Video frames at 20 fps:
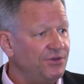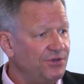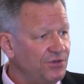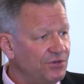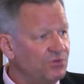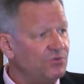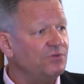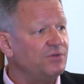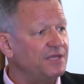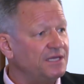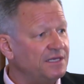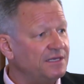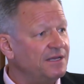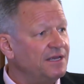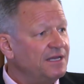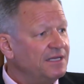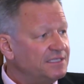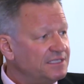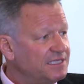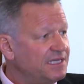knew that
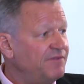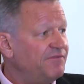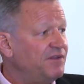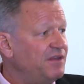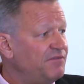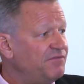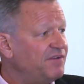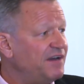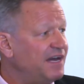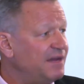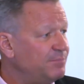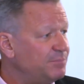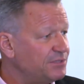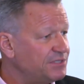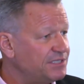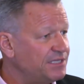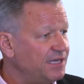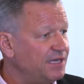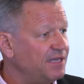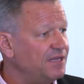
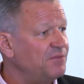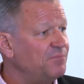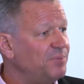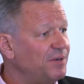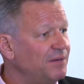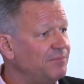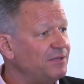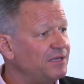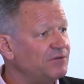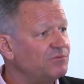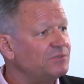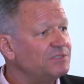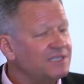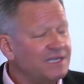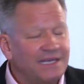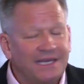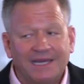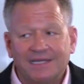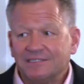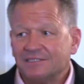75% of the public was
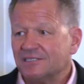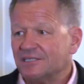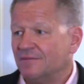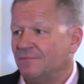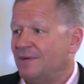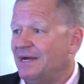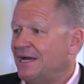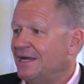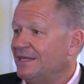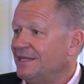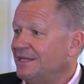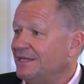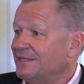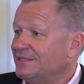against him on